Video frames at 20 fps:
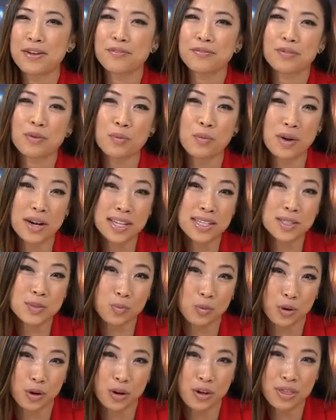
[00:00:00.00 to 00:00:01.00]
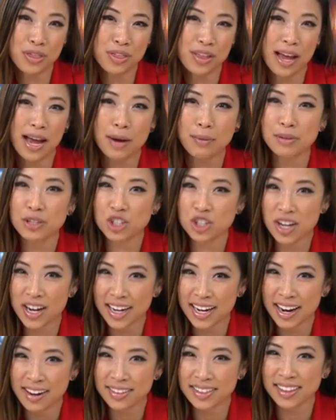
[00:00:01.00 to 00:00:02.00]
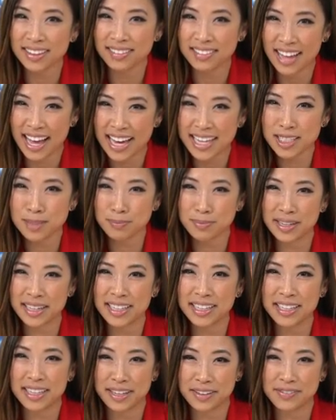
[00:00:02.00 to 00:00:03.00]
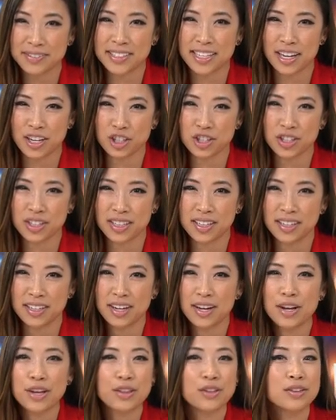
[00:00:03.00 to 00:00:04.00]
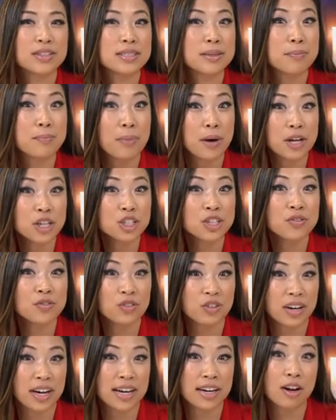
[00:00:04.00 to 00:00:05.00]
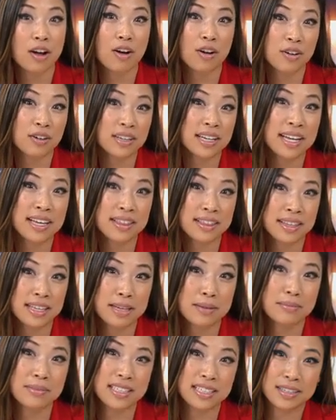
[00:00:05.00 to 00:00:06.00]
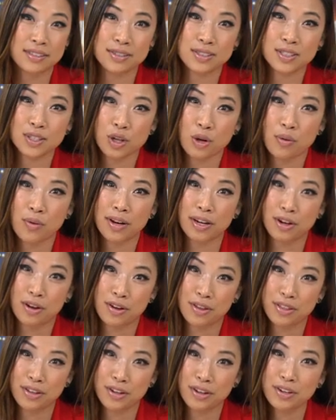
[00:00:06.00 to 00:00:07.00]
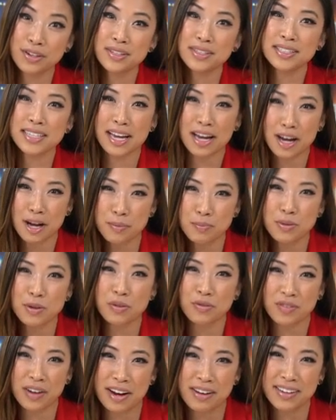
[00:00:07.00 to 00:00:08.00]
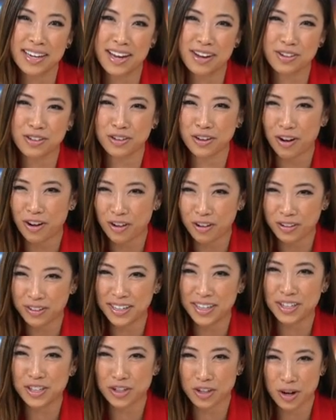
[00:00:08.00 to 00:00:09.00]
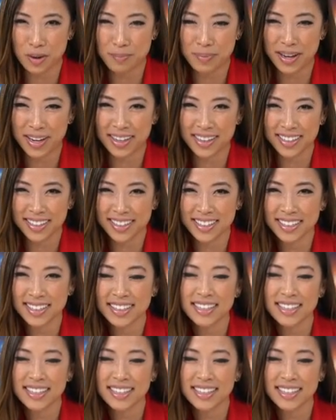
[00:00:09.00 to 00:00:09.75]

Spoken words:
For what it's worth, I would check out the last-minute gift section. There's a bunch of great holiday-themed deals going on there to help you round out your holiday shopping.